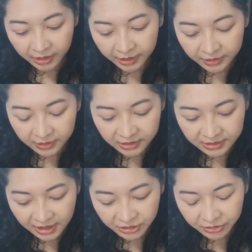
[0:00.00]
And this
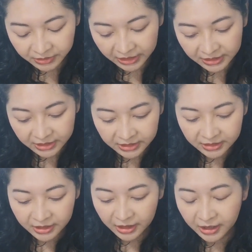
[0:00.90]
actually
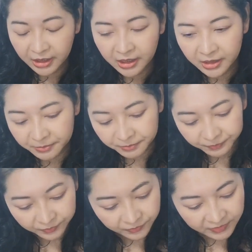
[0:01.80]

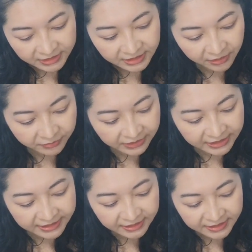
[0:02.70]
it's not
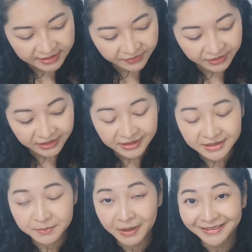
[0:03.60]
released in the
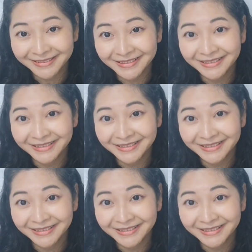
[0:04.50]
70s, but